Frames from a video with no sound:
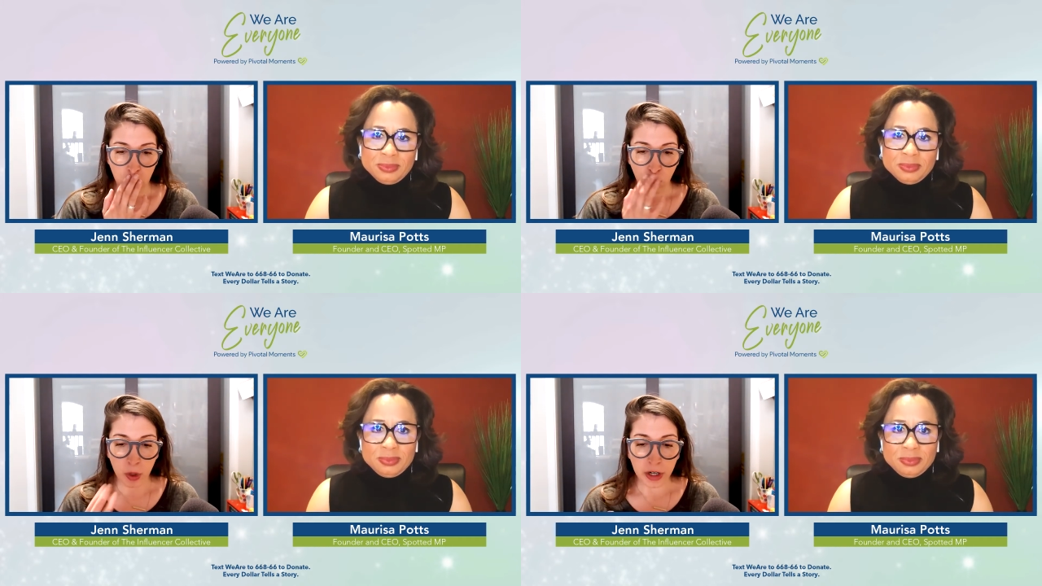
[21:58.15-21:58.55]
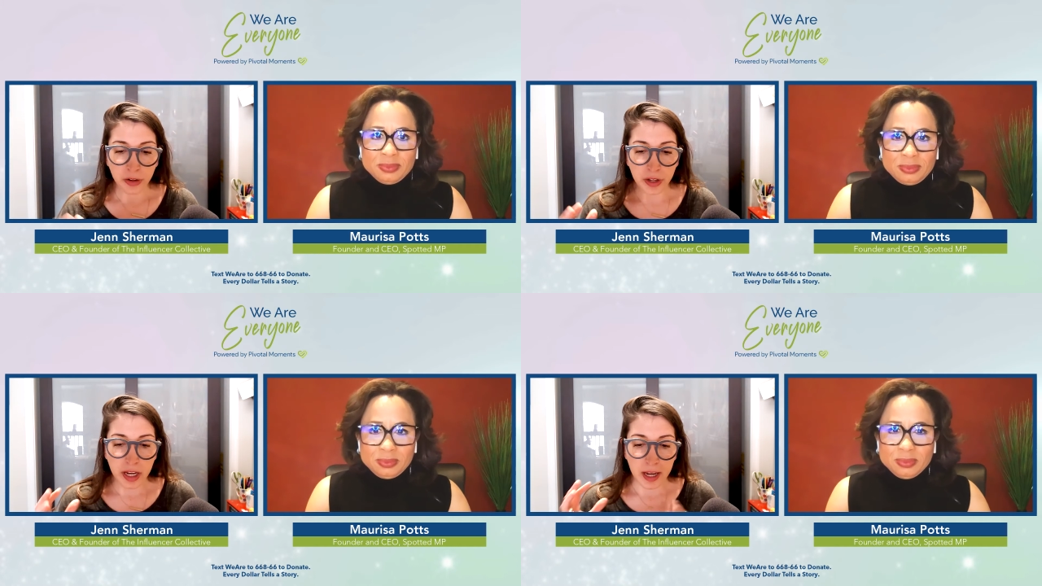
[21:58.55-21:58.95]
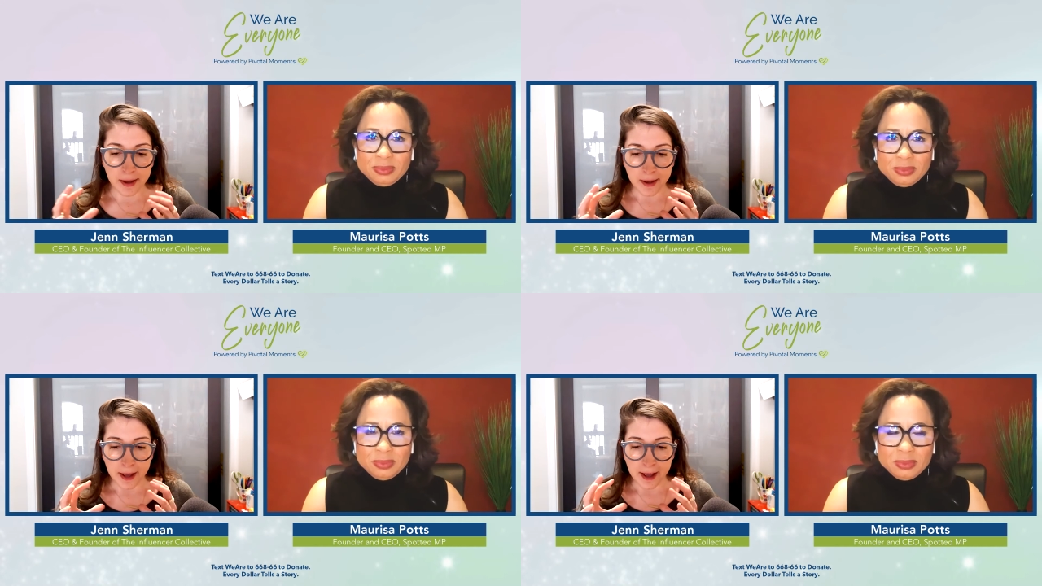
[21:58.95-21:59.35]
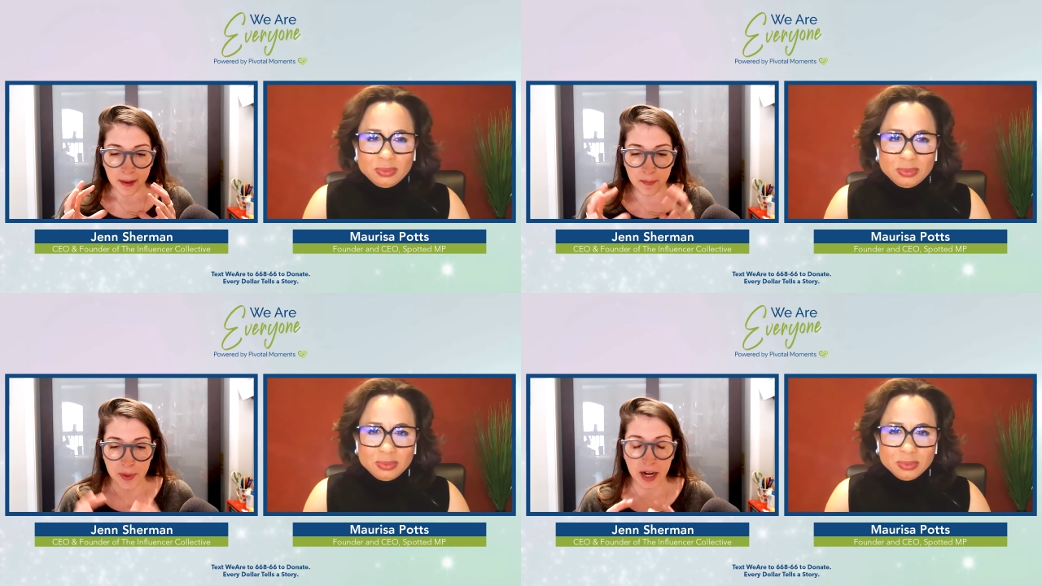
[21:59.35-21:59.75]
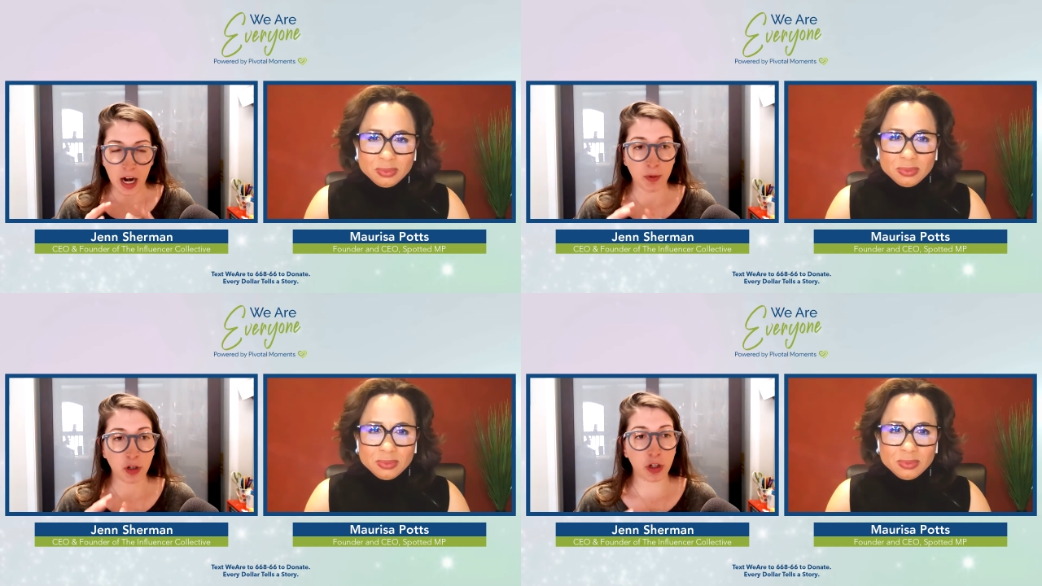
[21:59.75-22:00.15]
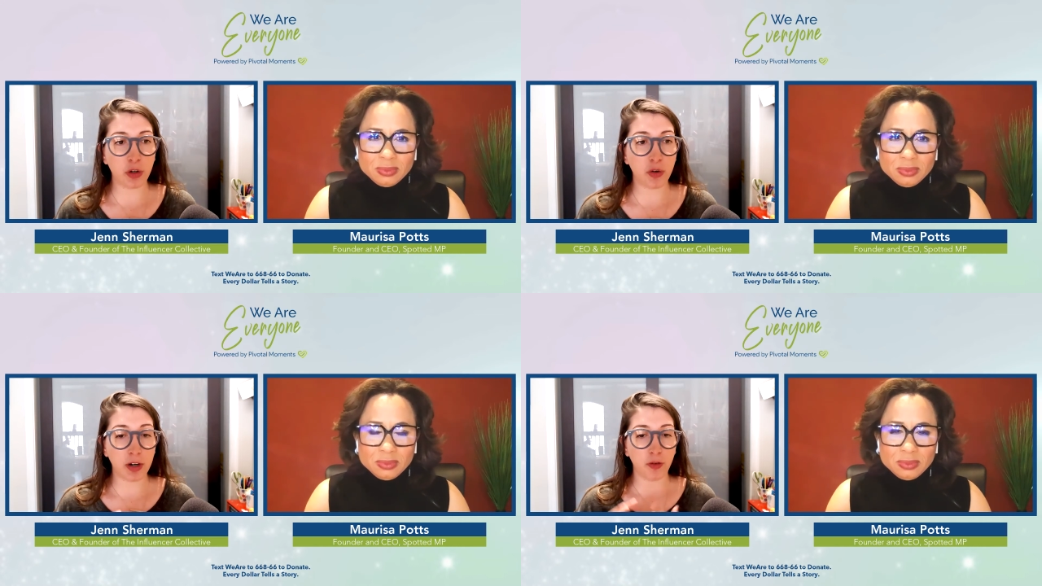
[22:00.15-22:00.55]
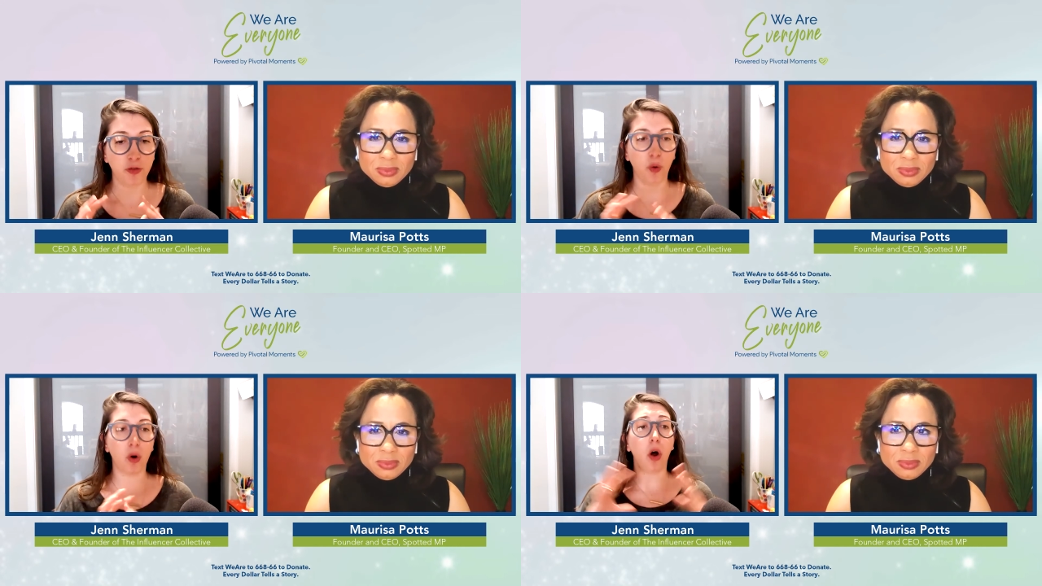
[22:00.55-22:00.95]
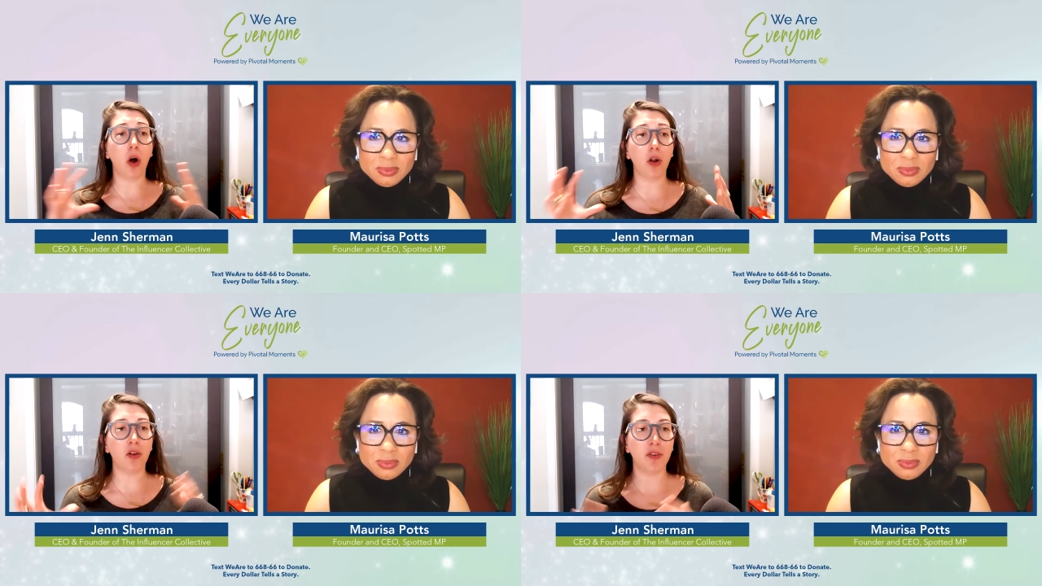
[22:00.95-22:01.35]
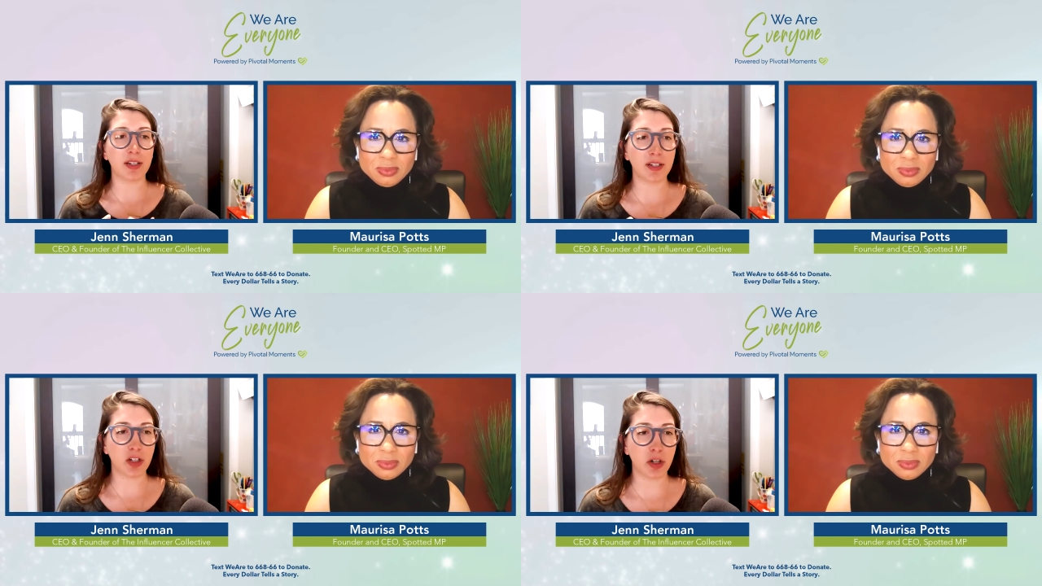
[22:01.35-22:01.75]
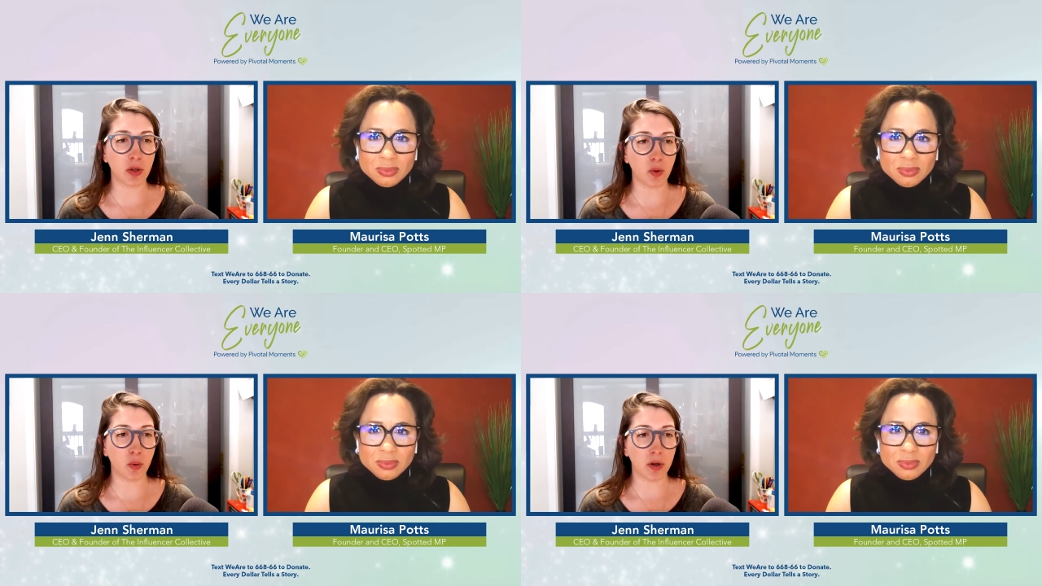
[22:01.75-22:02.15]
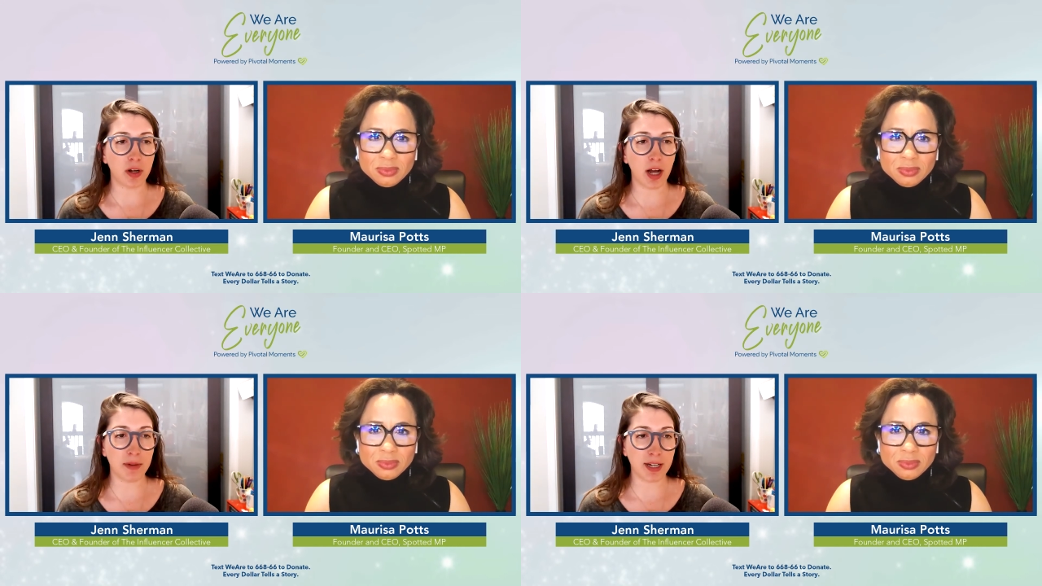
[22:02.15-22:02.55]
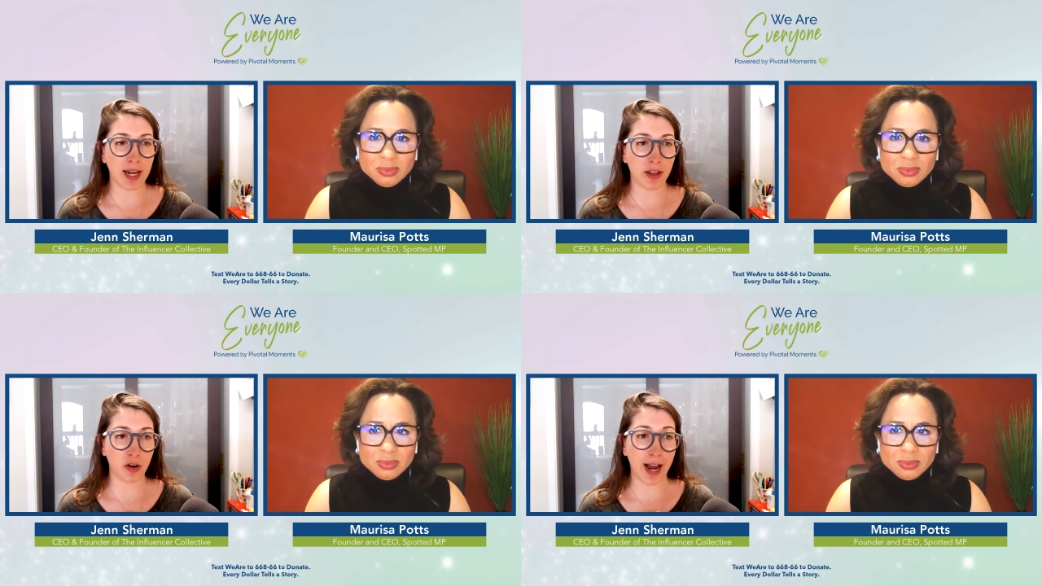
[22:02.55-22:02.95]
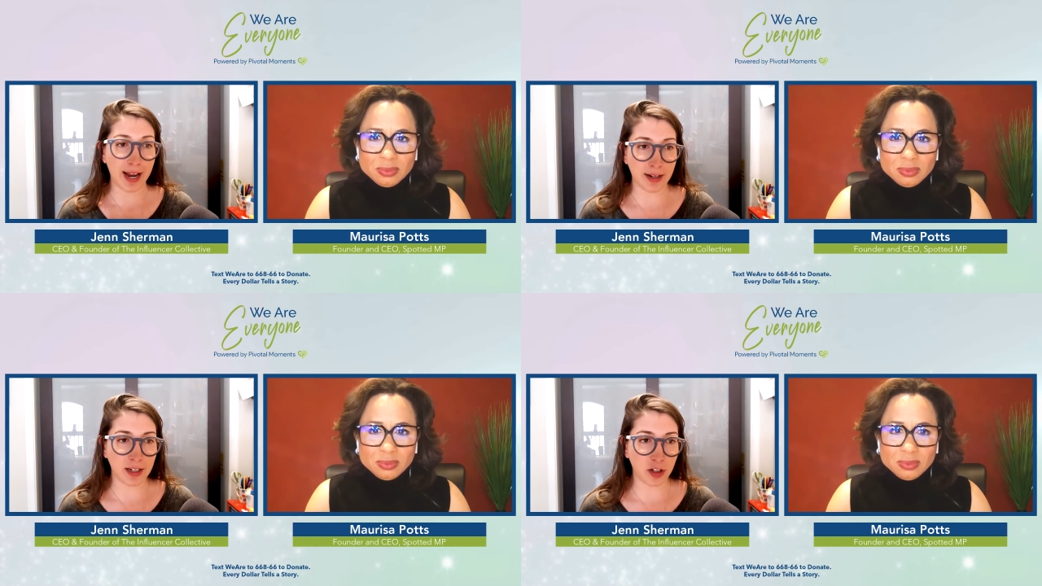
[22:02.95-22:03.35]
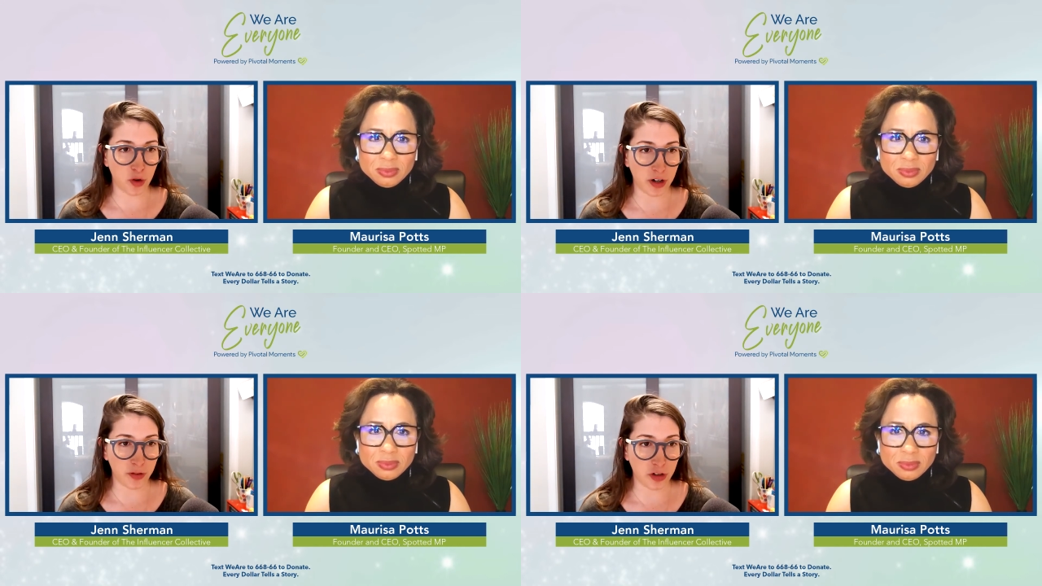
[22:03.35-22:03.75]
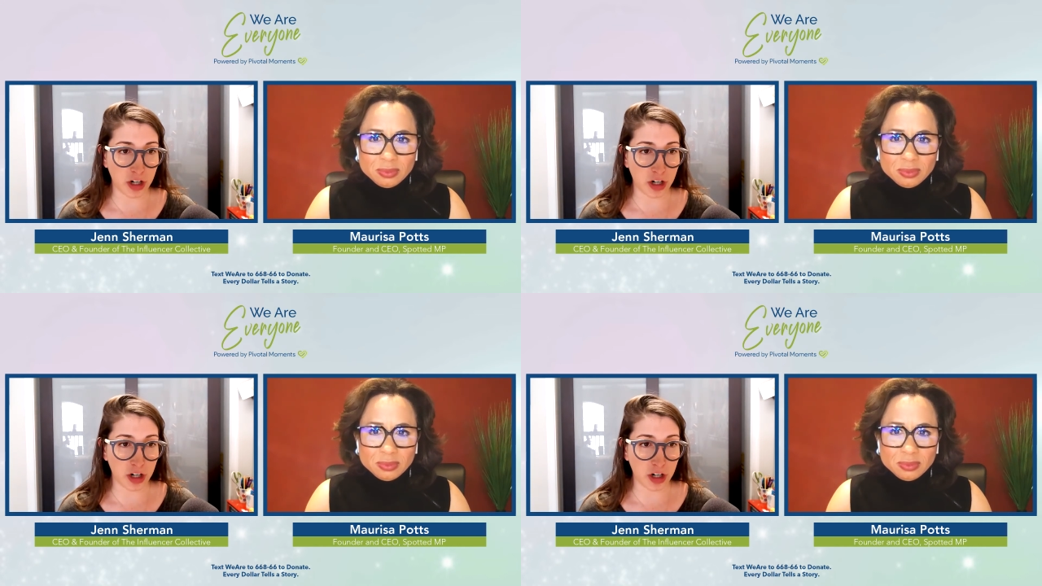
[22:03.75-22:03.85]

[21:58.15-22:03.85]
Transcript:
Speaker 1: really been an opportunity for all of us to come together as these four different